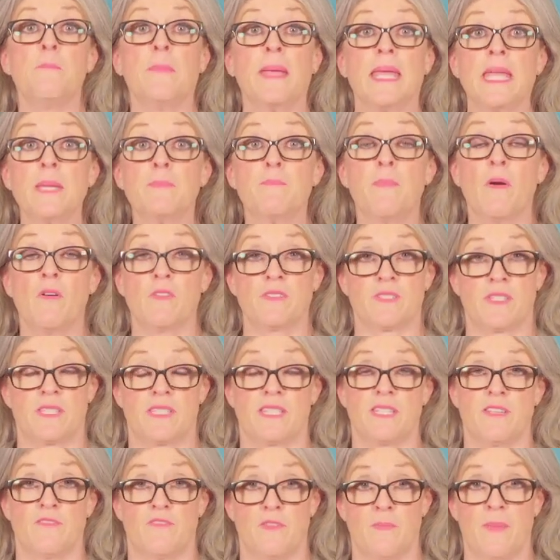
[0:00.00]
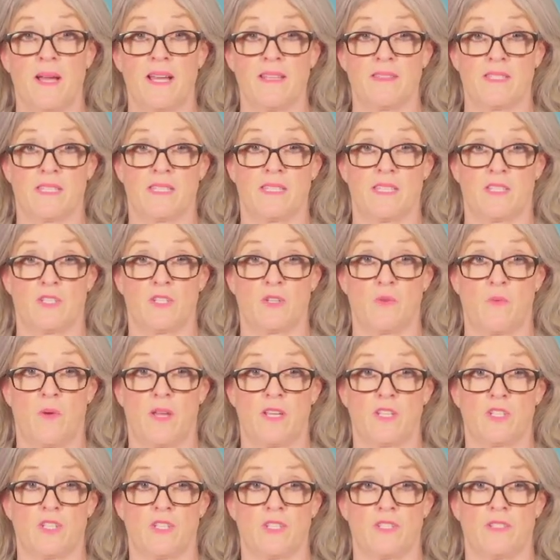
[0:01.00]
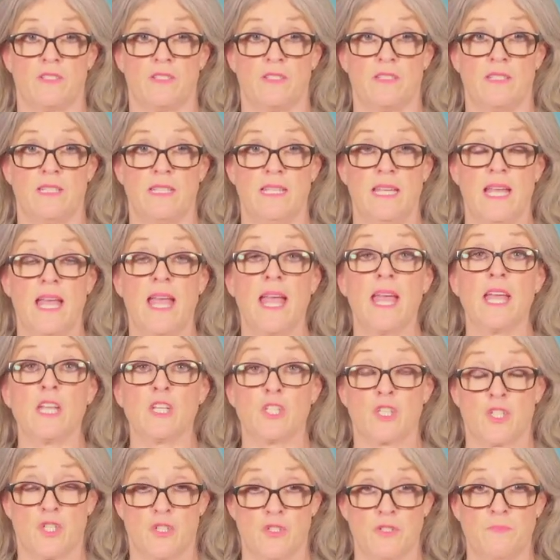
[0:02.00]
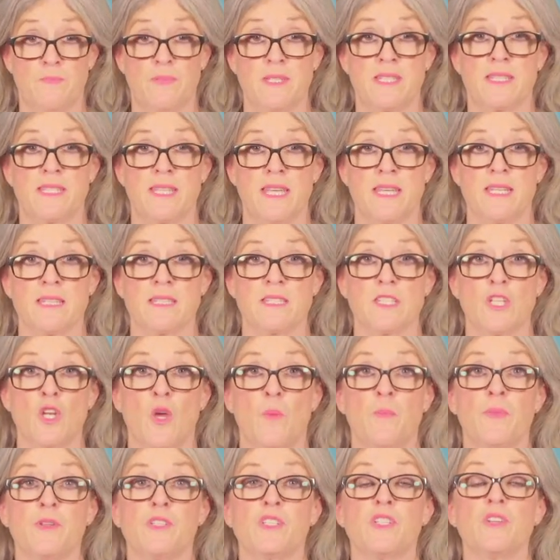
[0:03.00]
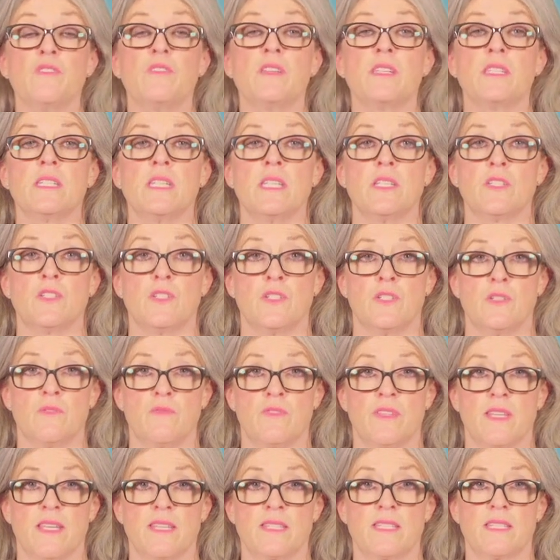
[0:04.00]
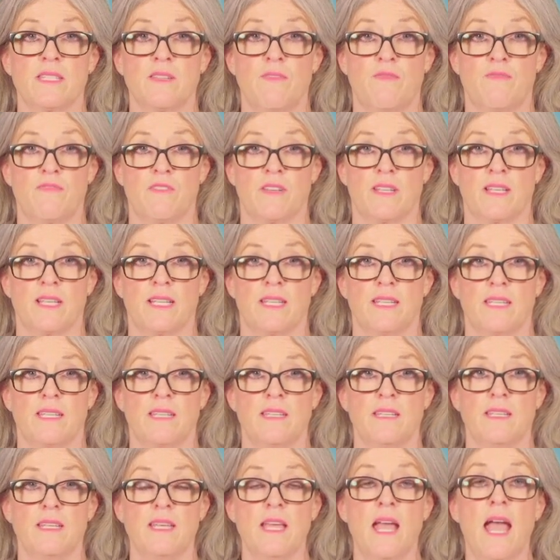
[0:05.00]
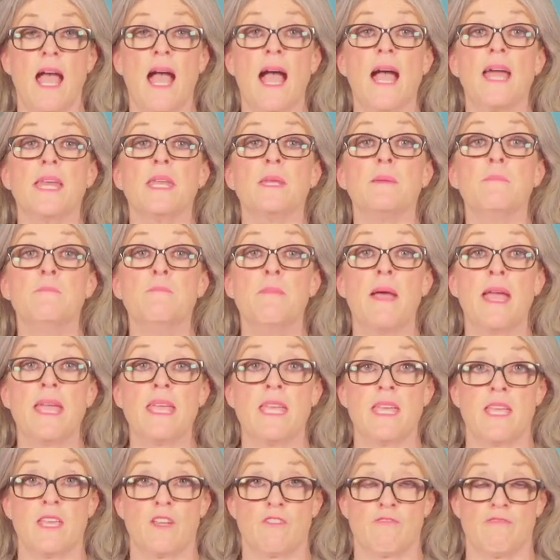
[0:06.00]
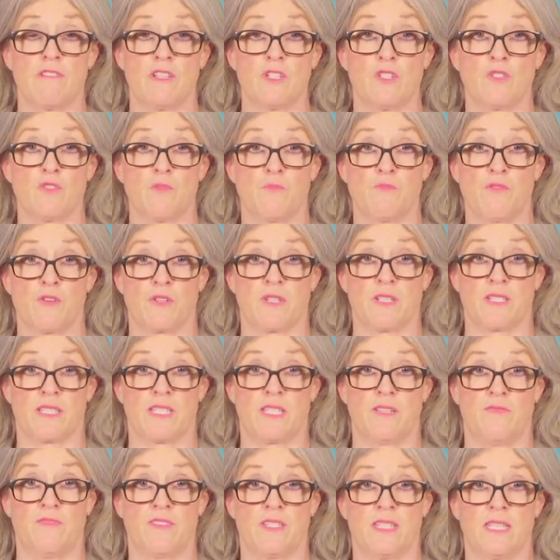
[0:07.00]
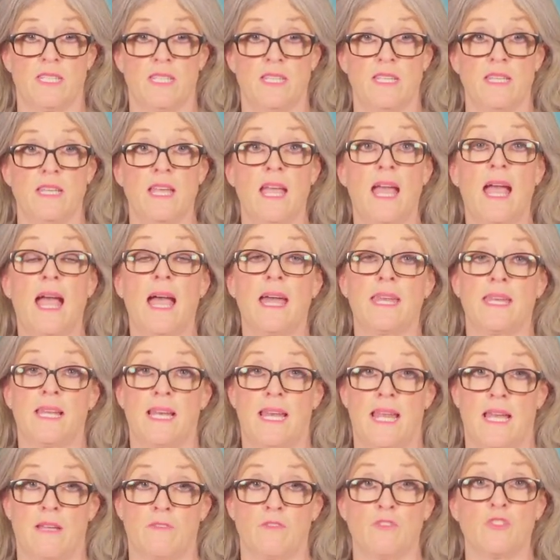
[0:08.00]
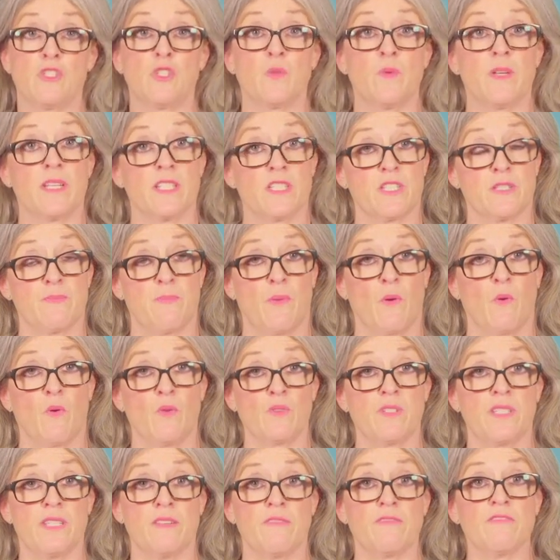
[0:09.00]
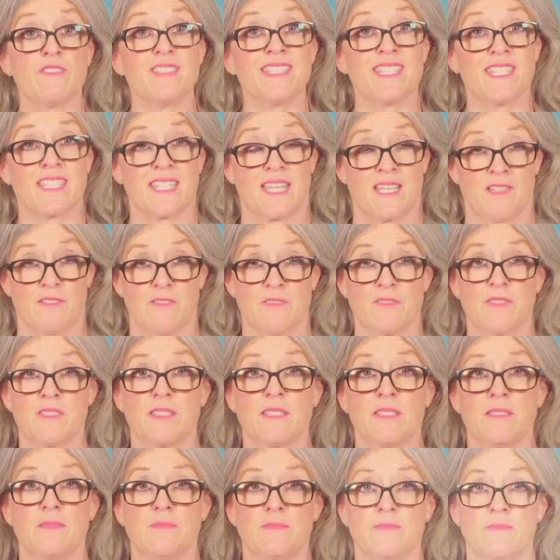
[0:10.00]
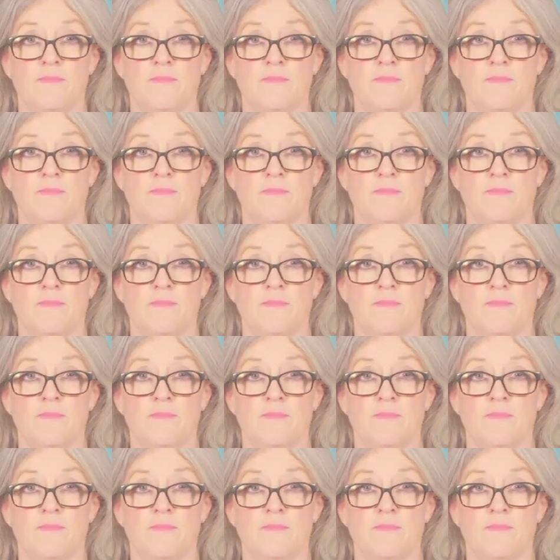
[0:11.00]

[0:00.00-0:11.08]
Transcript: be positive about the situation. It should be seen as an opportunity to do things differently, and it may increase your productivity and allow you to explore different skills.